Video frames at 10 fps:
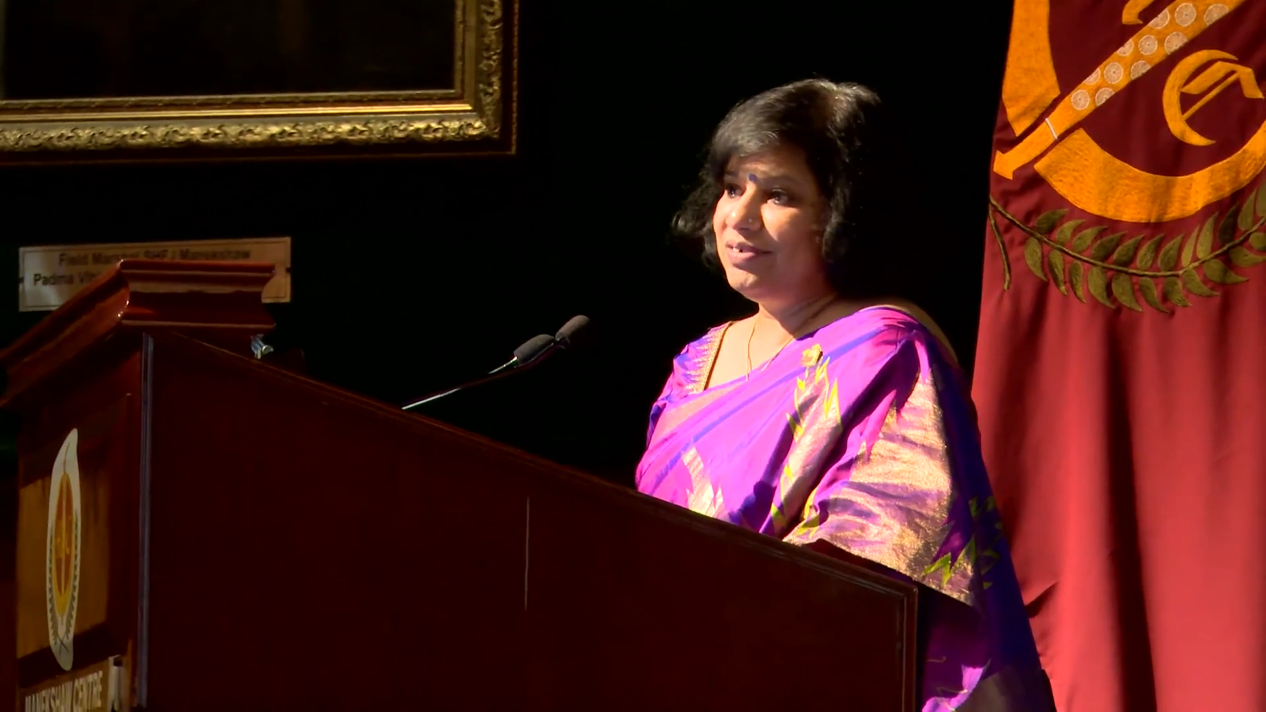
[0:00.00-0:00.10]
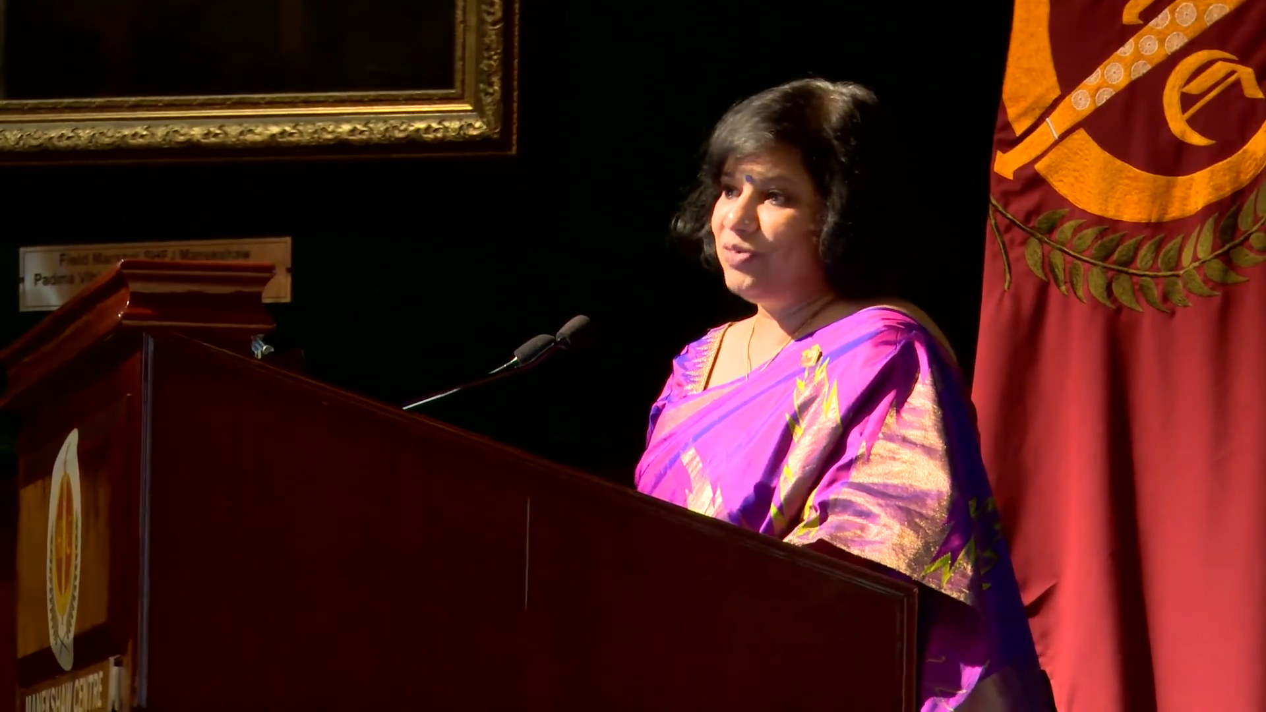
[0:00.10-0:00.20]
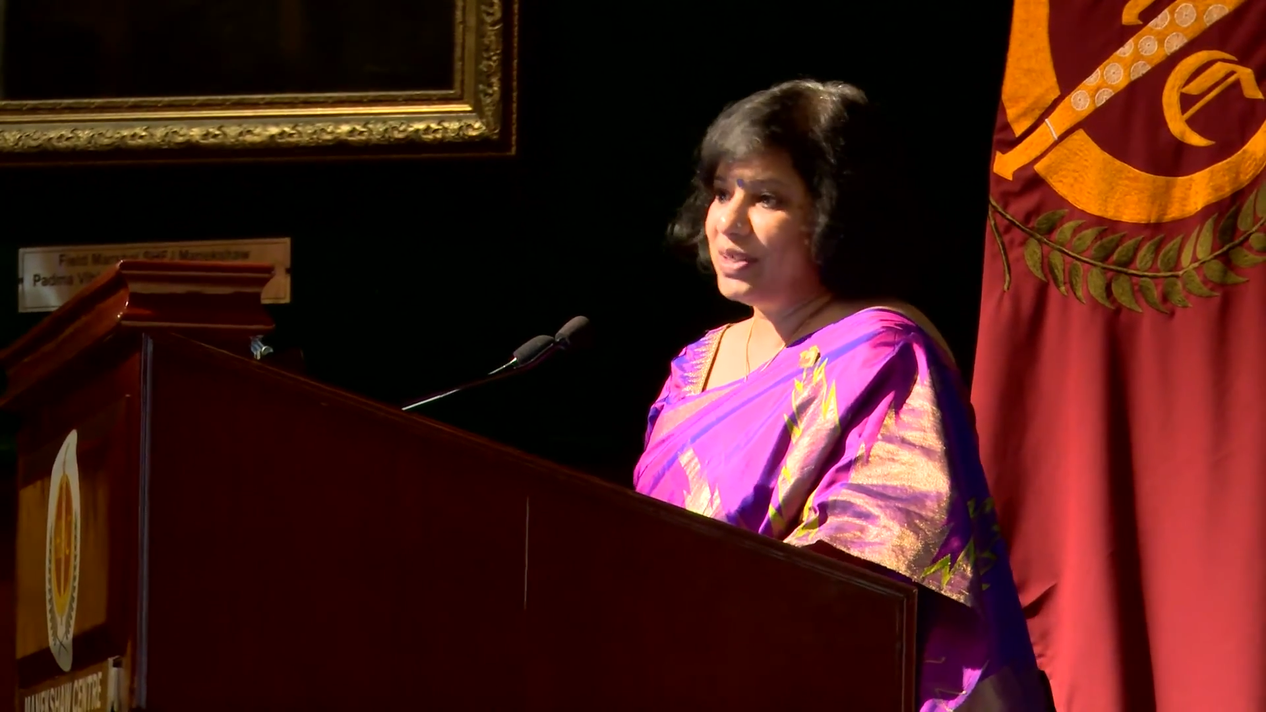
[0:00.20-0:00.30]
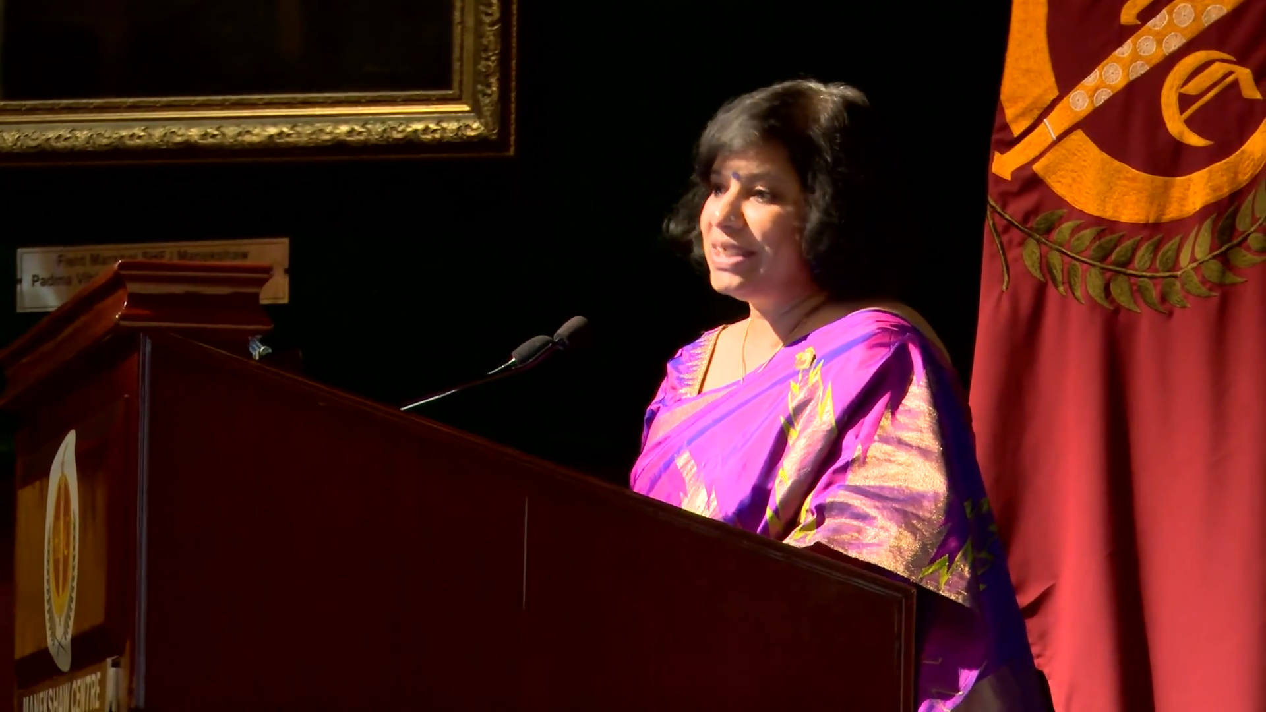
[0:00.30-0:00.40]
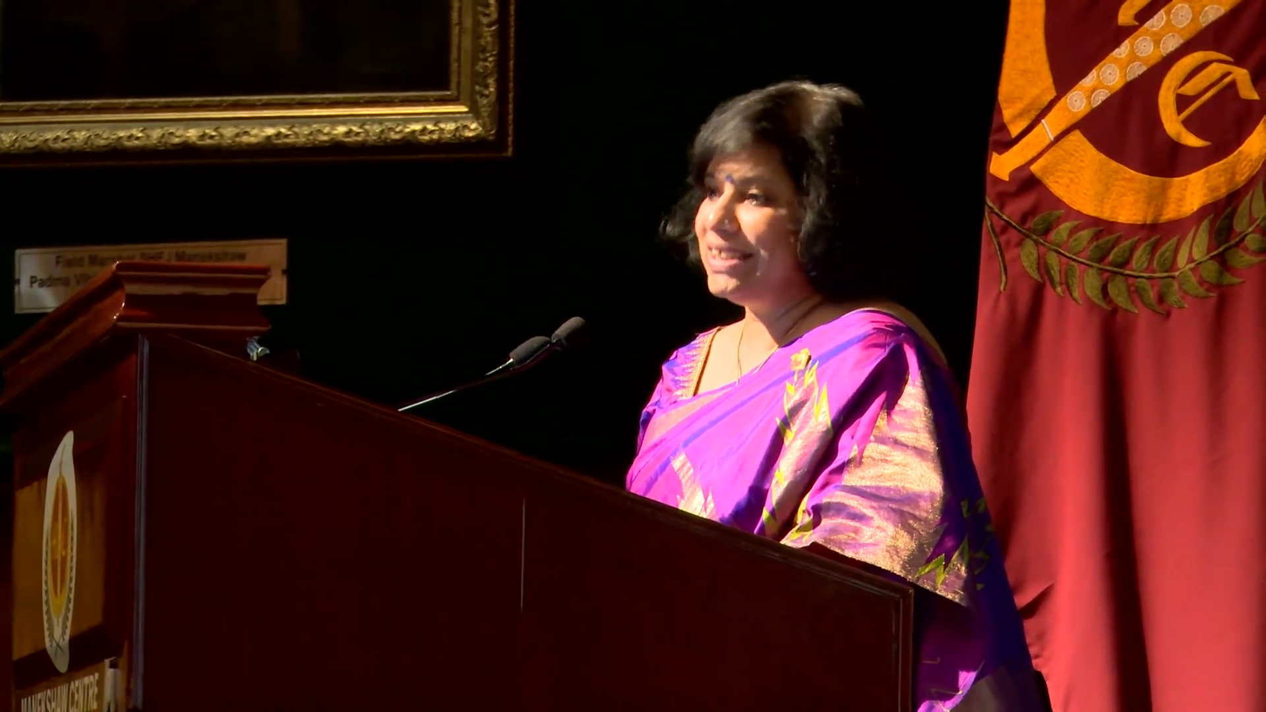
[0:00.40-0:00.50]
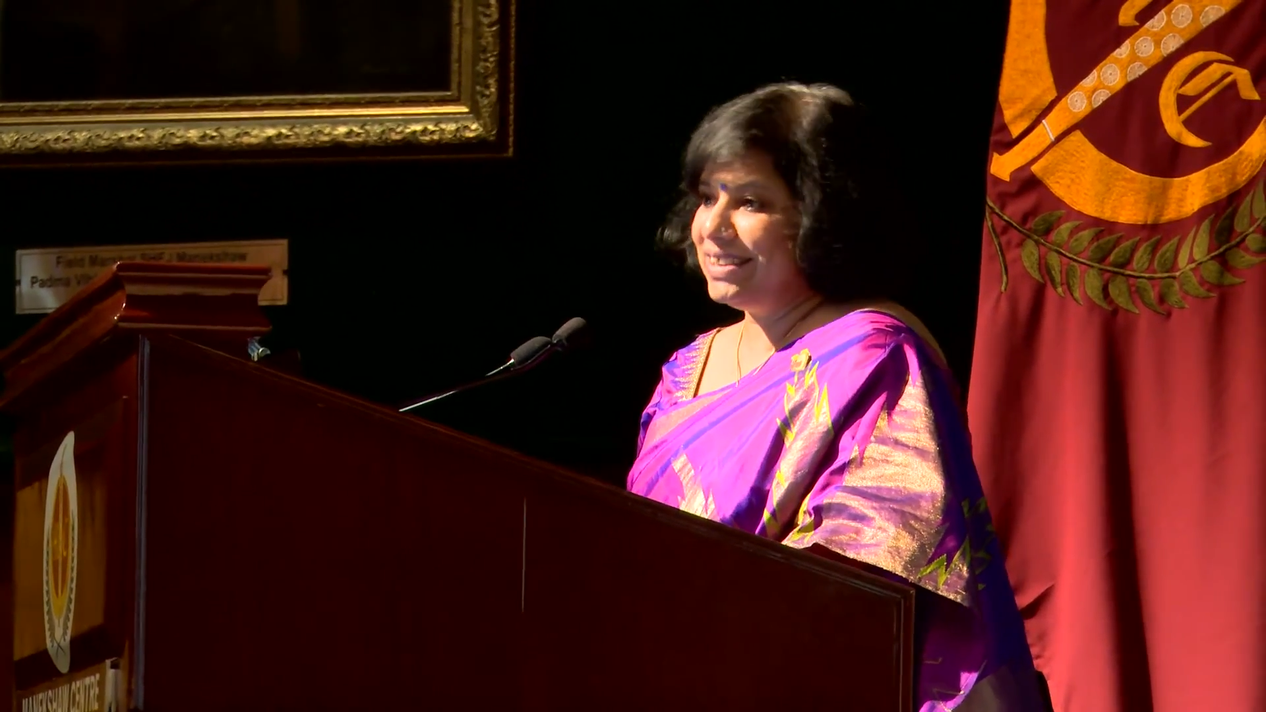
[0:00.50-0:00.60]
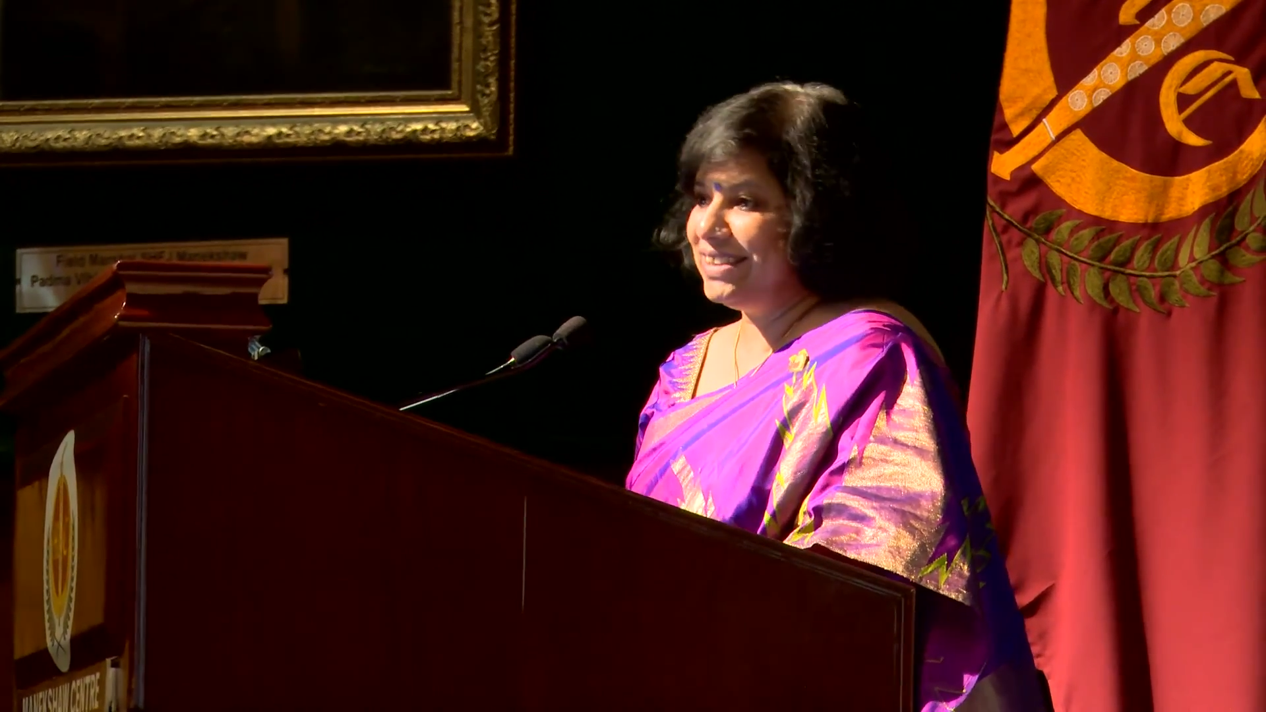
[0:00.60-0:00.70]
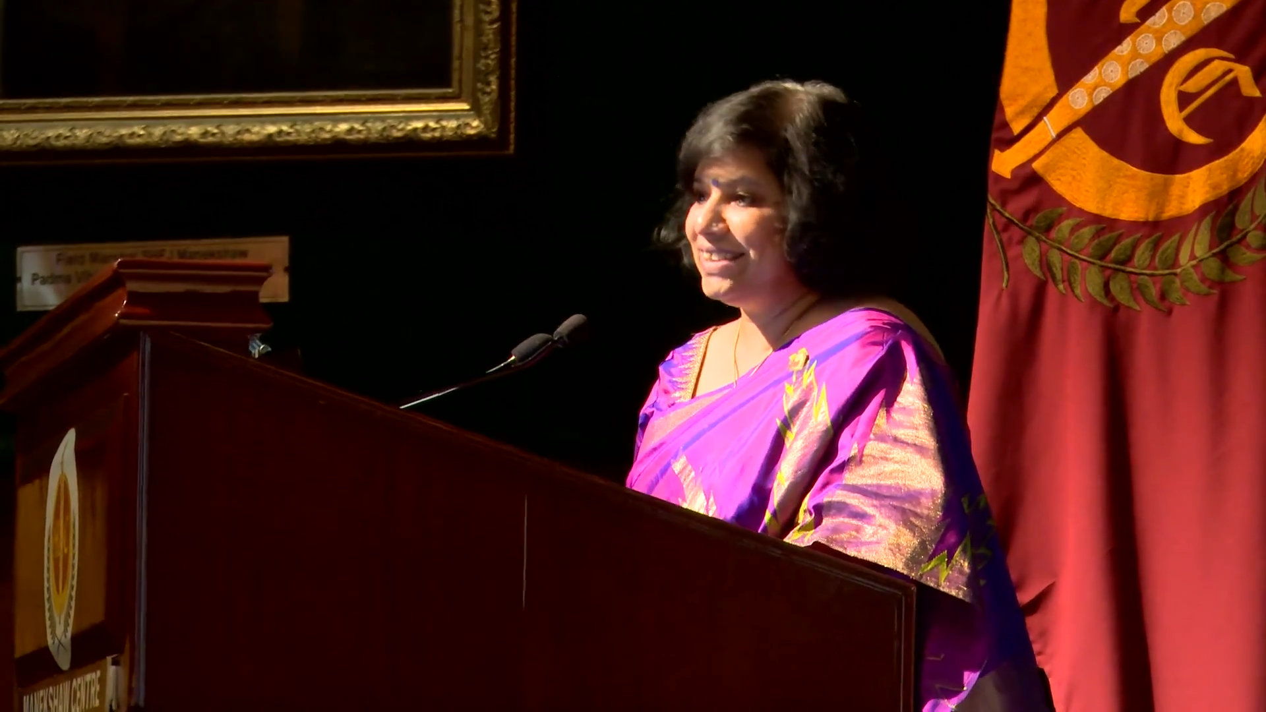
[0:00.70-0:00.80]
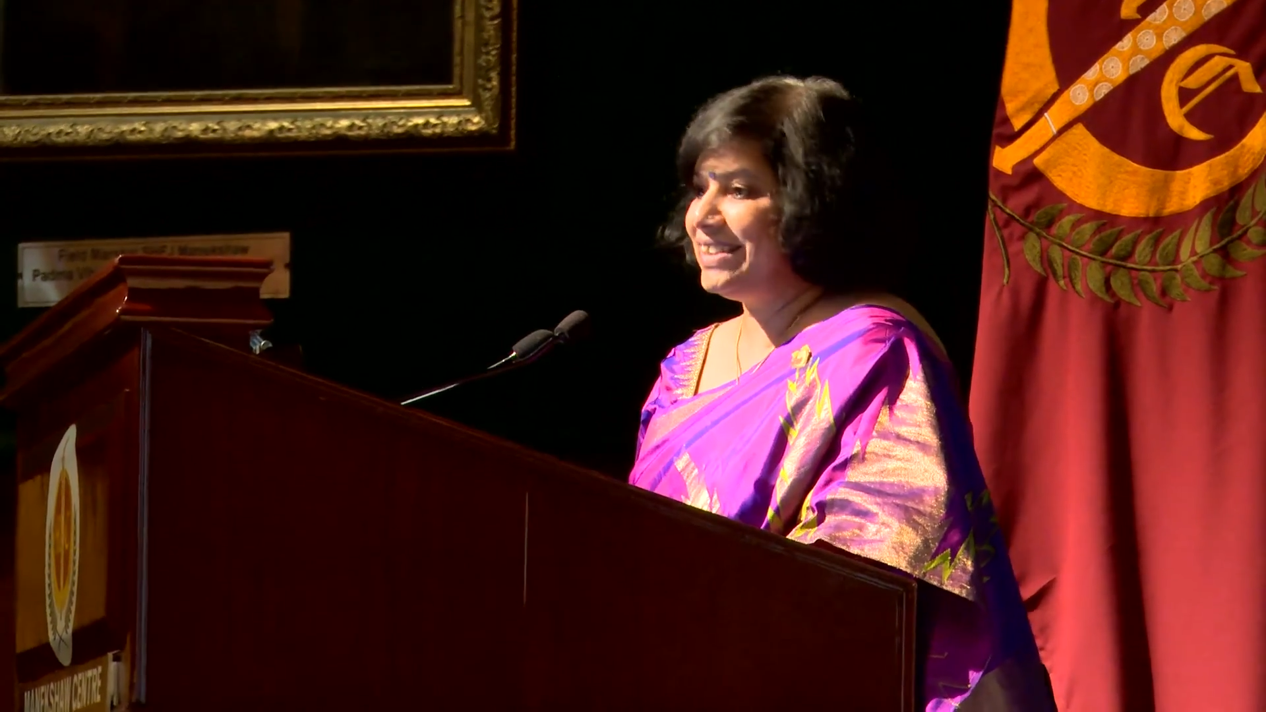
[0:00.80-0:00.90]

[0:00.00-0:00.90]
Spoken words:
for dinner.